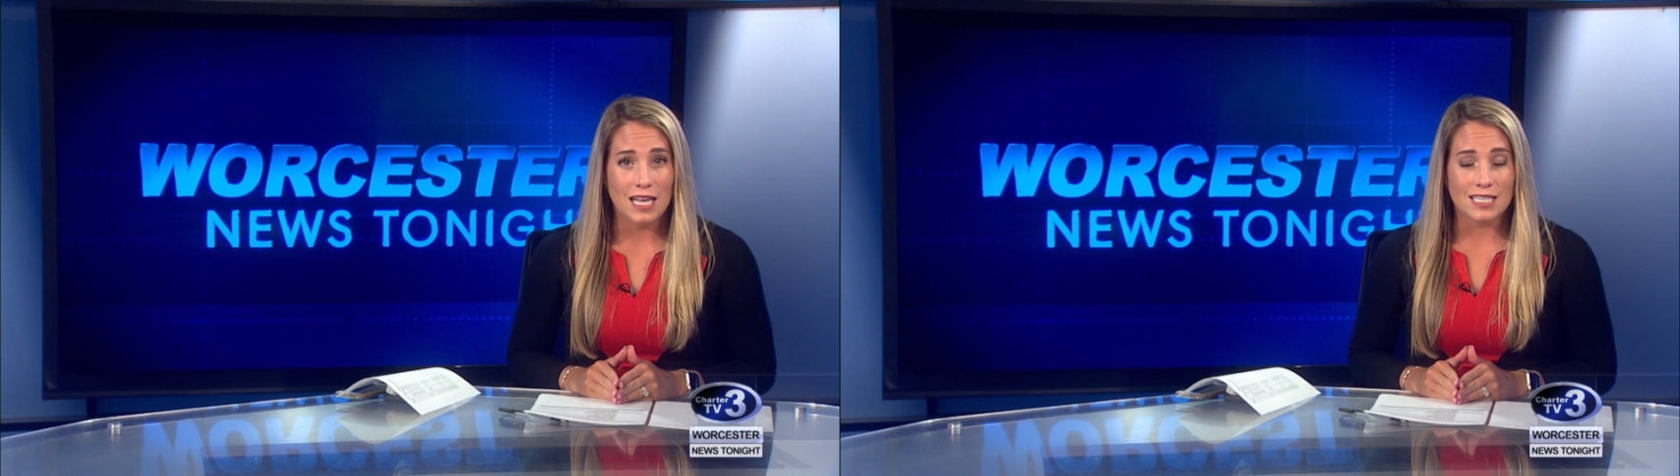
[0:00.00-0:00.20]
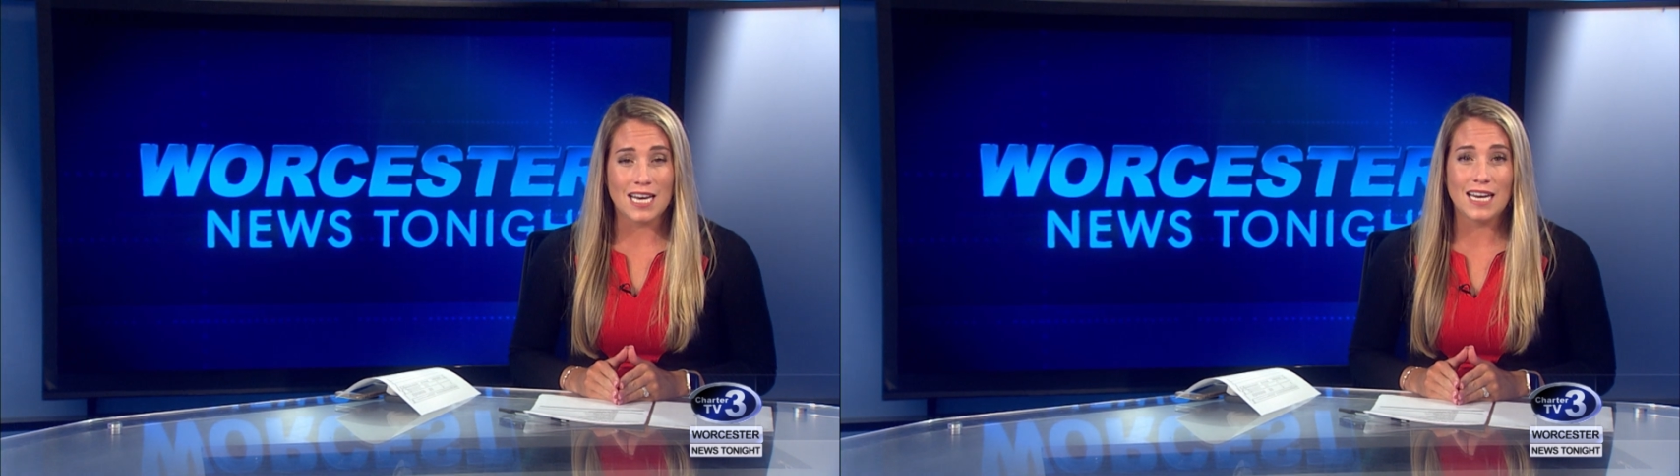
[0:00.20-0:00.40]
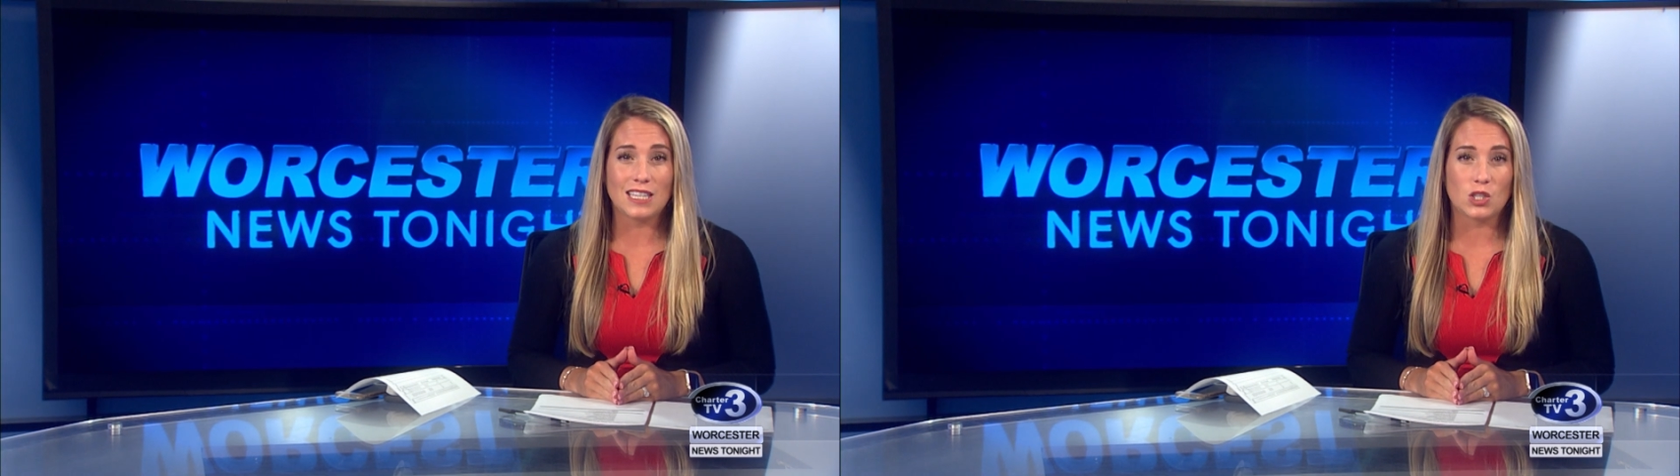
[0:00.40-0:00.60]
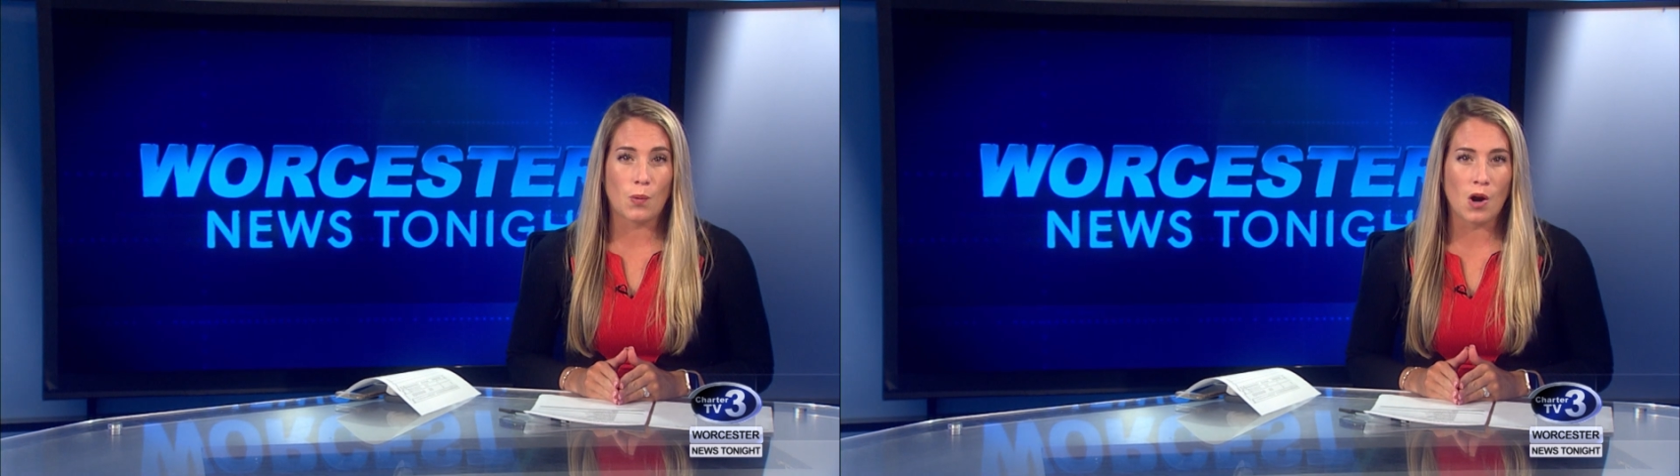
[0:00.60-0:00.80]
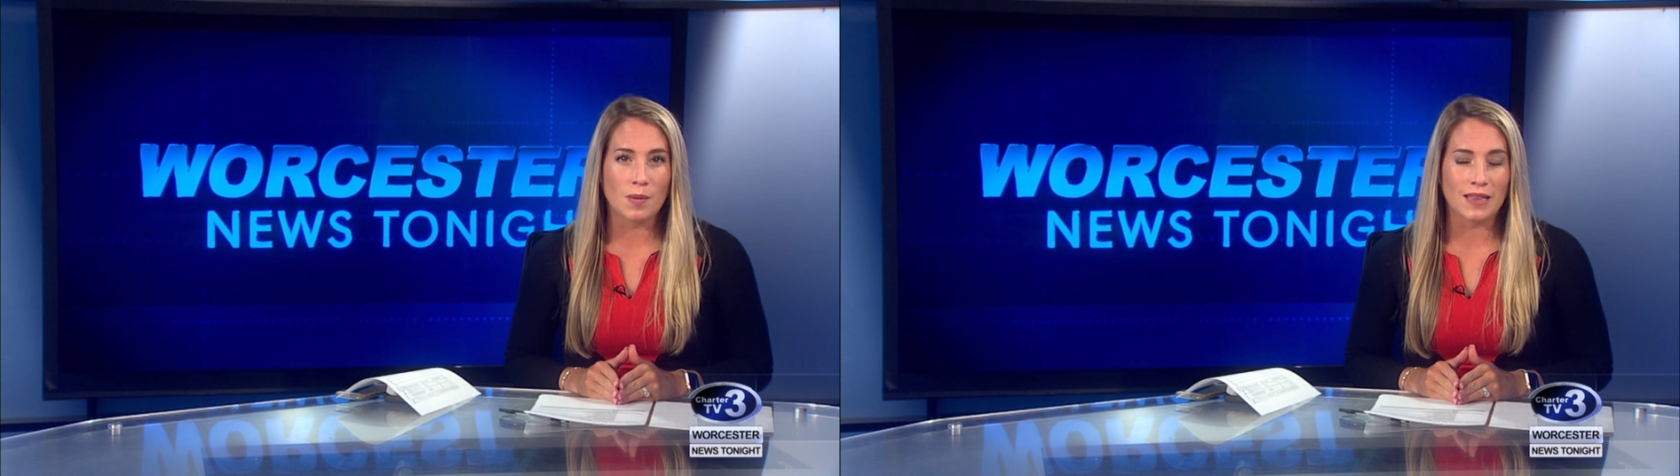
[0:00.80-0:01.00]
Tonight, the
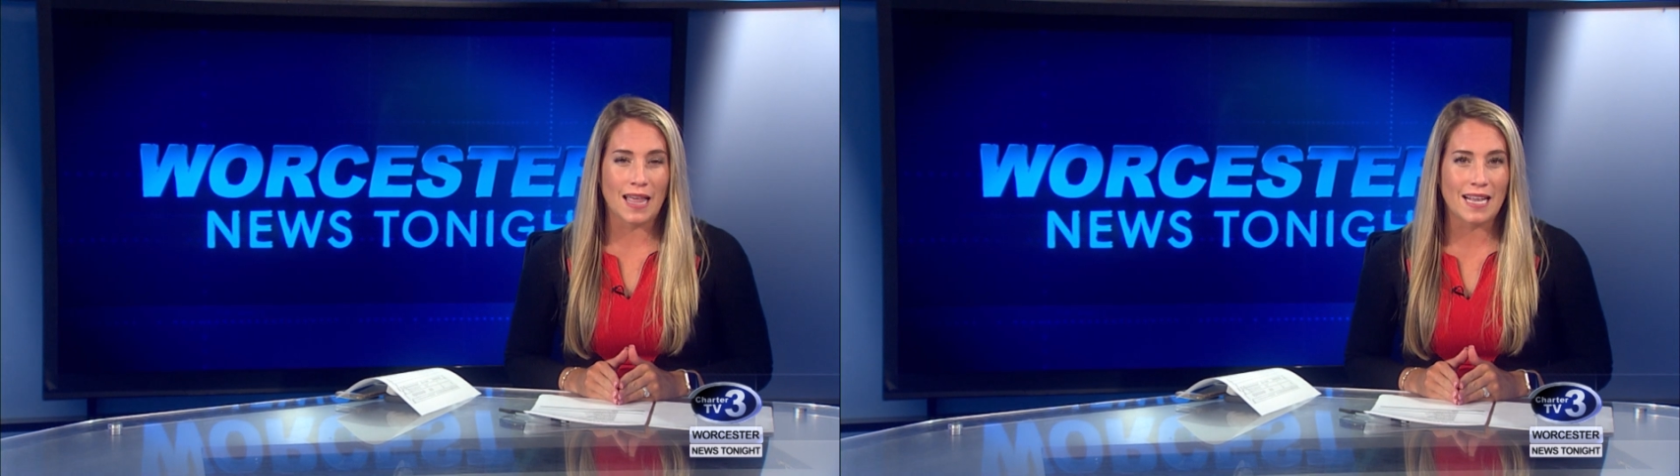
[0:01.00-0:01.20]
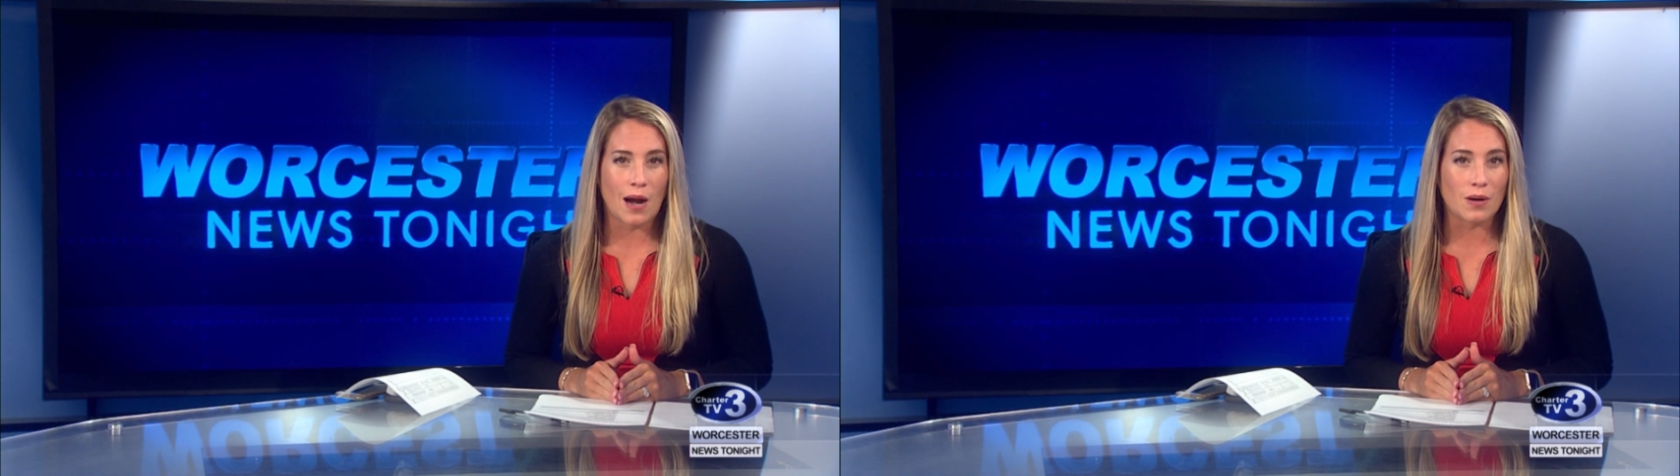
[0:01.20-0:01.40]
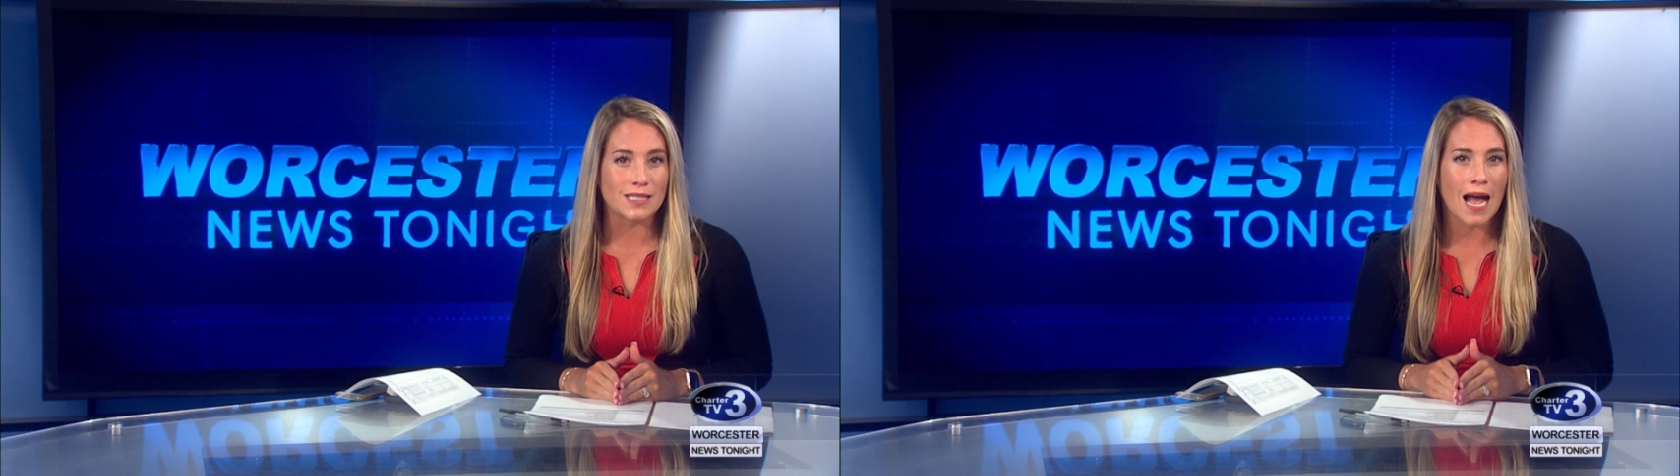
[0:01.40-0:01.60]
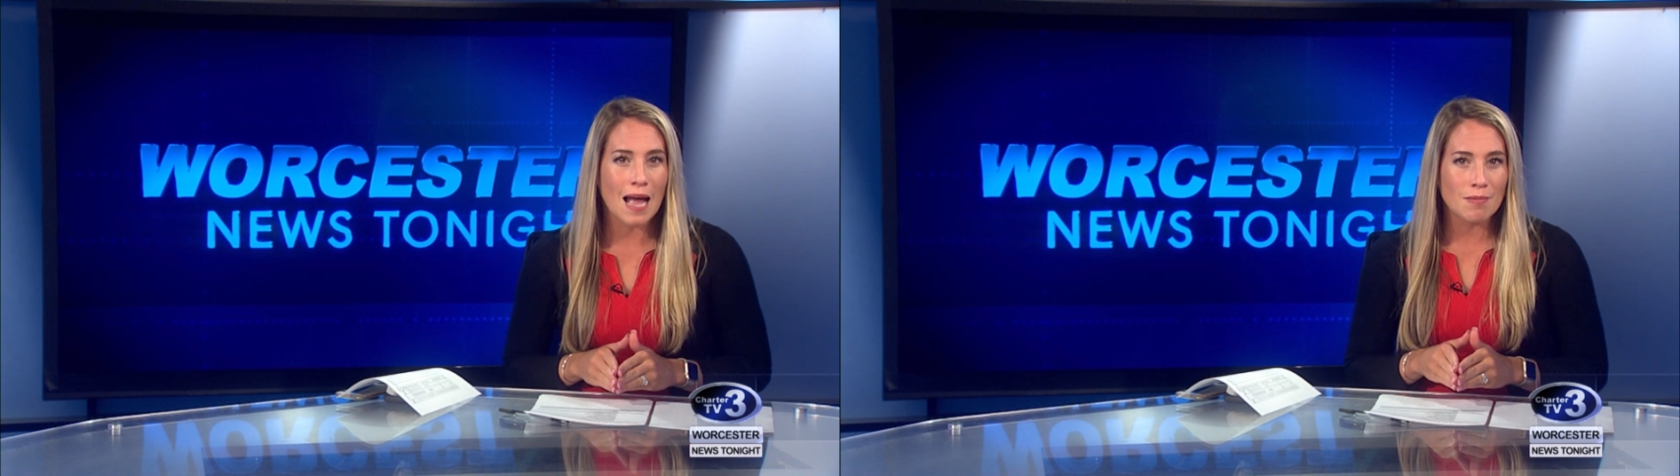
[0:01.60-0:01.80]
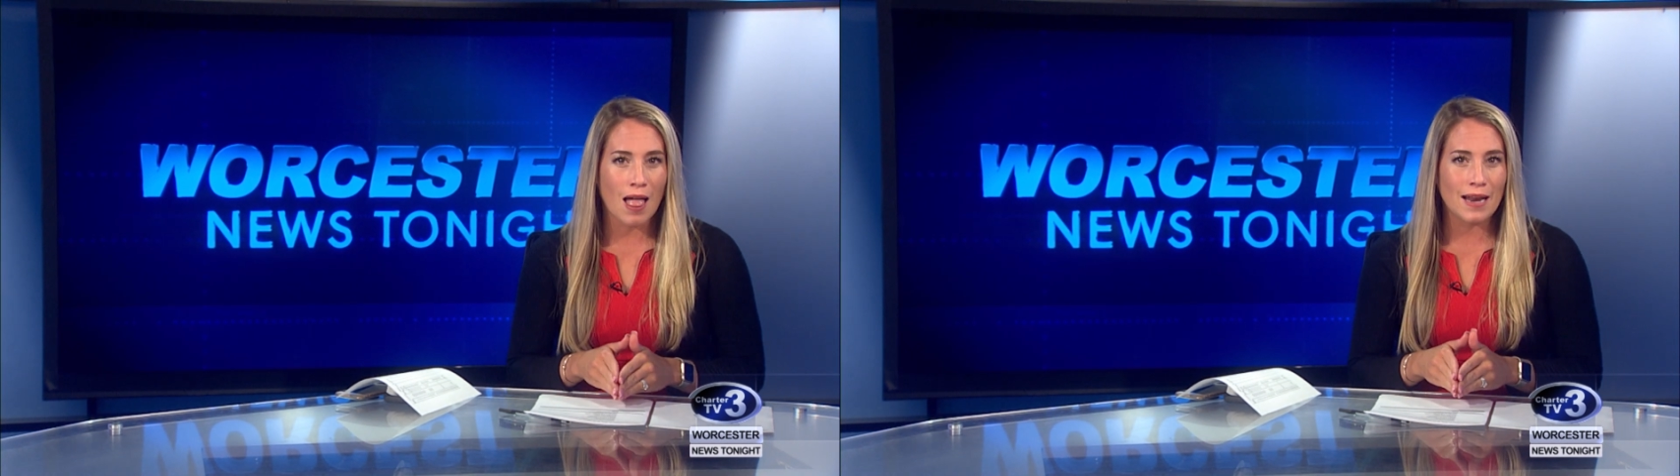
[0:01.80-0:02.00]
department laid out a
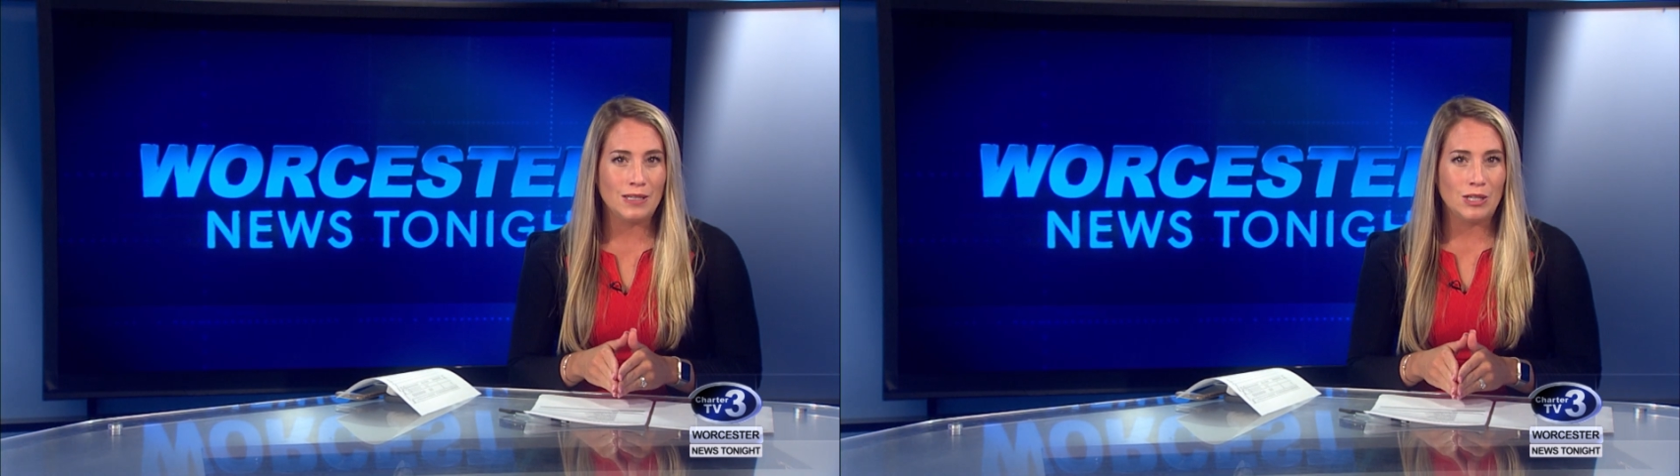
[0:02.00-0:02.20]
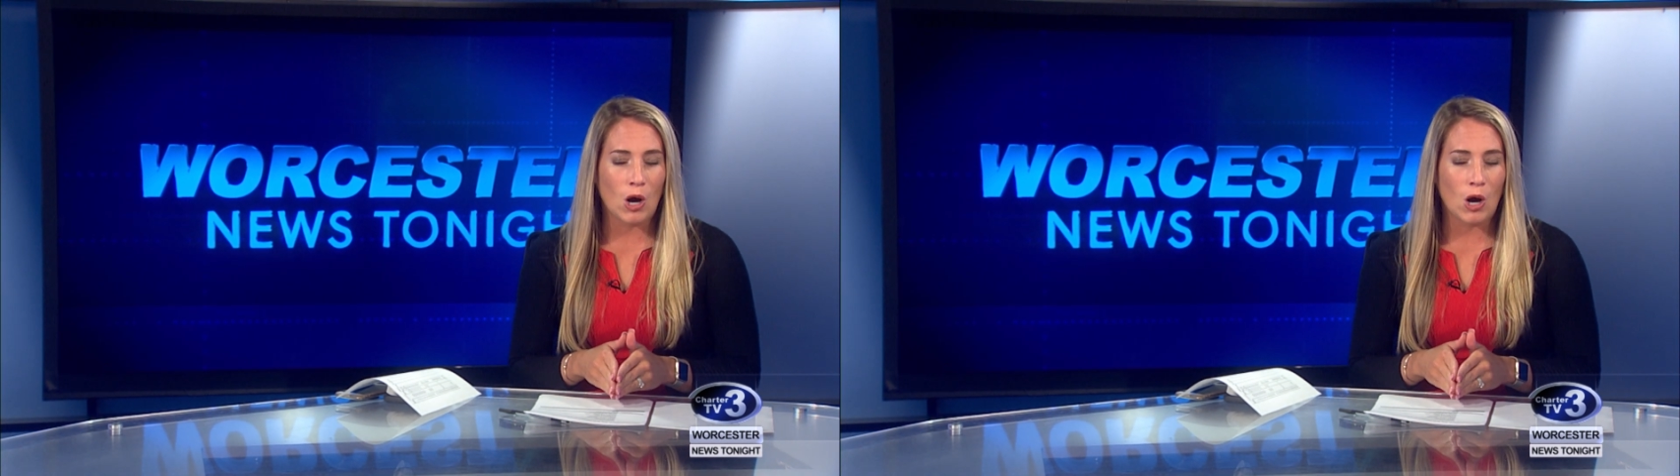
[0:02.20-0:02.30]
timeline,